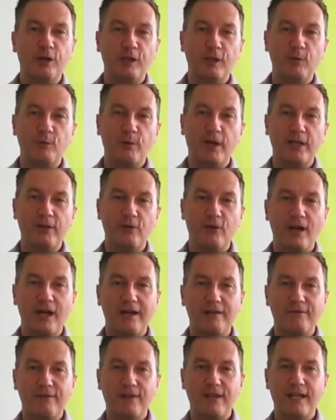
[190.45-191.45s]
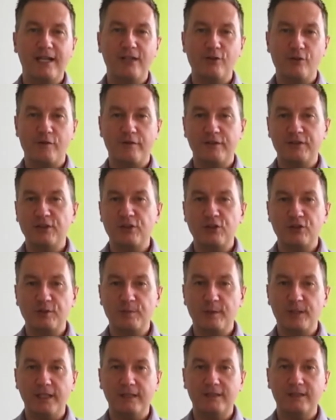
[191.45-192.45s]
then why not have that as your visitor
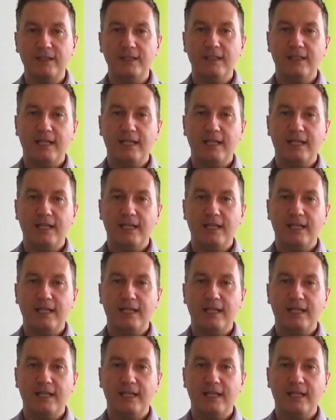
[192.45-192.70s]
space?